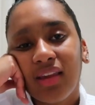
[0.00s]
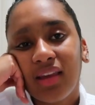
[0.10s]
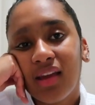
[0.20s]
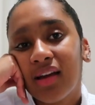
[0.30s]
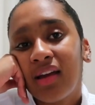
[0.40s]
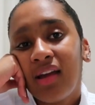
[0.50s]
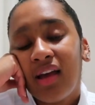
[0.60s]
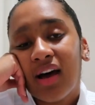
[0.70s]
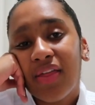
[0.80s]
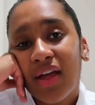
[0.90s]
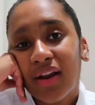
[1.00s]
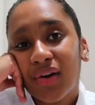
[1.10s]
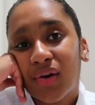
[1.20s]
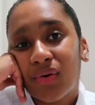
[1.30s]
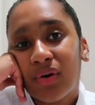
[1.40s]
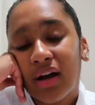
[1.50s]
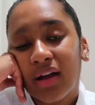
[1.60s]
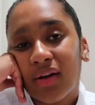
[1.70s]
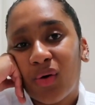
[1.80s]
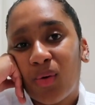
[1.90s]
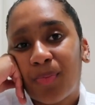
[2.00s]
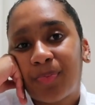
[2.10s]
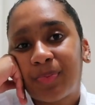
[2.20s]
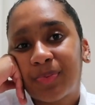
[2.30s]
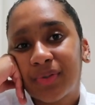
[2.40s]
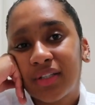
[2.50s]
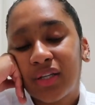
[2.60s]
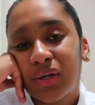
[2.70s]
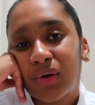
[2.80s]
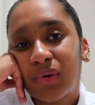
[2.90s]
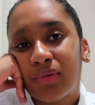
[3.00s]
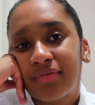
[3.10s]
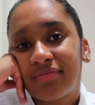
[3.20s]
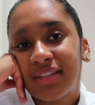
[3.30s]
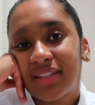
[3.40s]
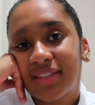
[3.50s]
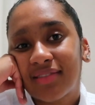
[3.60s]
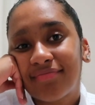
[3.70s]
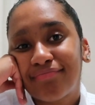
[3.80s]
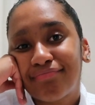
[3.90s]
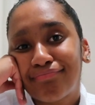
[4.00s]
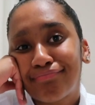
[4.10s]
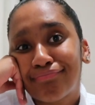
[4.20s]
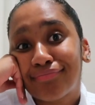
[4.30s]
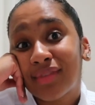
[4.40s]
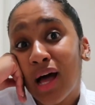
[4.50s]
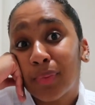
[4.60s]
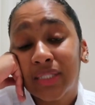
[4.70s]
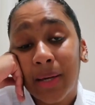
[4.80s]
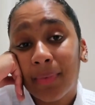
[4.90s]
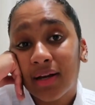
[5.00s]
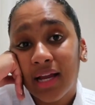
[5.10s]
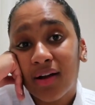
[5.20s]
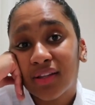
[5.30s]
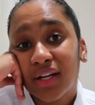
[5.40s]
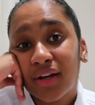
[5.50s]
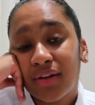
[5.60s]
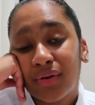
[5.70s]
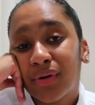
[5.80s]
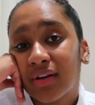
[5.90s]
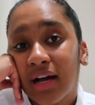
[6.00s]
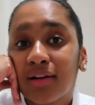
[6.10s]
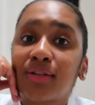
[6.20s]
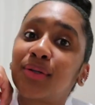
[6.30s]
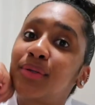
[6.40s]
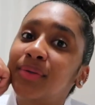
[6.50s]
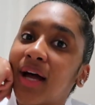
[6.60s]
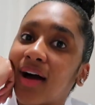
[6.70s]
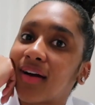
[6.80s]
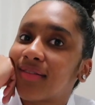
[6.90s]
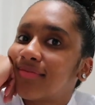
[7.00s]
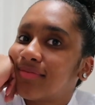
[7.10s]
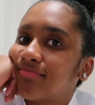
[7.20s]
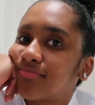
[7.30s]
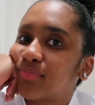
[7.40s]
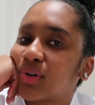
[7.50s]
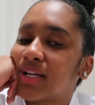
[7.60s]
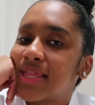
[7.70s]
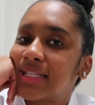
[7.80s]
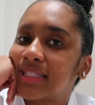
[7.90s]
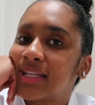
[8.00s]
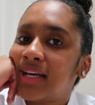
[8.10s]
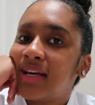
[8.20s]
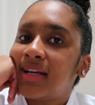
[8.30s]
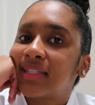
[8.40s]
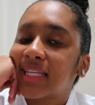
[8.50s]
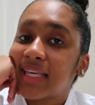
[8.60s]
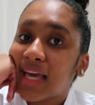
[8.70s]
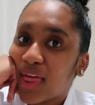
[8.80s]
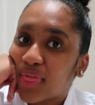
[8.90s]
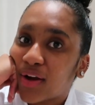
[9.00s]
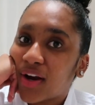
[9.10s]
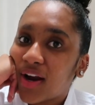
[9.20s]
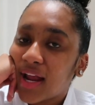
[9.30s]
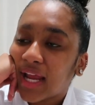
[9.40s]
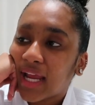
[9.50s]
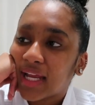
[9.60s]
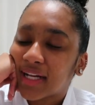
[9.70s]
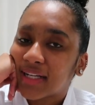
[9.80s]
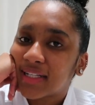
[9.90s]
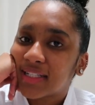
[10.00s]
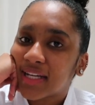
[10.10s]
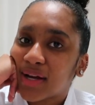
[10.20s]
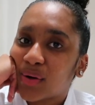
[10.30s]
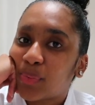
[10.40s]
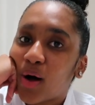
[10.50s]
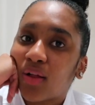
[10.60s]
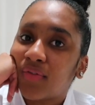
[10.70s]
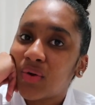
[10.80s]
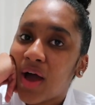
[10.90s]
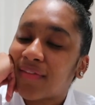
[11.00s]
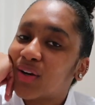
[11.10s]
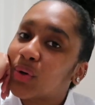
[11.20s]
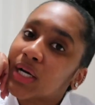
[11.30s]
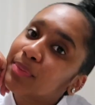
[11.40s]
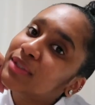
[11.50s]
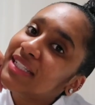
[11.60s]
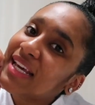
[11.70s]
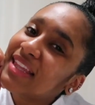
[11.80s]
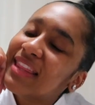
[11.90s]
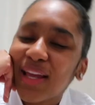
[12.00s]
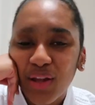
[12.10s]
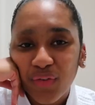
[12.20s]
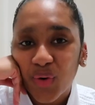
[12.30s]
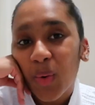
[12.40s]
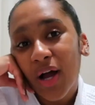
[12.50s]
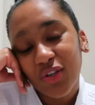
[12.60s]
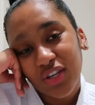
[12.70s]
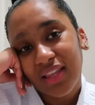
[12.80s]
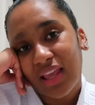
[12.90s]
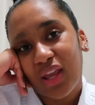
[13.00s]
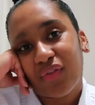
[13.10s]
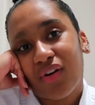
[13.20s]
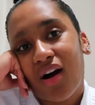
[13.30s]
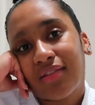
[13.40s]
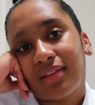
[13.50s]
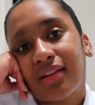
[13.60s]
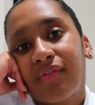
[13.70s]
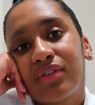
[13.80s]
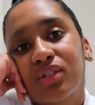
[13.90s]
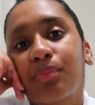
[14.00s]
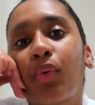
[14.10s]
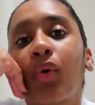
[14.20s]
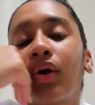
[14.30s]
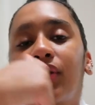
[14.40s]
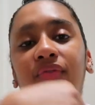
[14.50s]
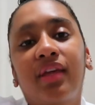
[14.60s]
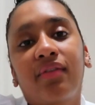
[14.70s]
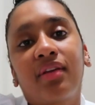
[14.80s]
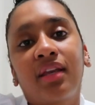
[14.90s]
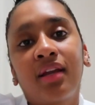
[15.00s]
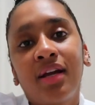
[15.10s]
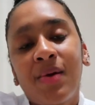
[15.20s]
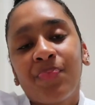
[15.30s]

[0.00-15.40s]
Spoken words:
yeah, on that note, I hope, you know, this helps somebody out there. You know, you're not alone. We're in this together, and I hope all of you have an incredible day. Thank you for watching. Thank you for all the love and support you've given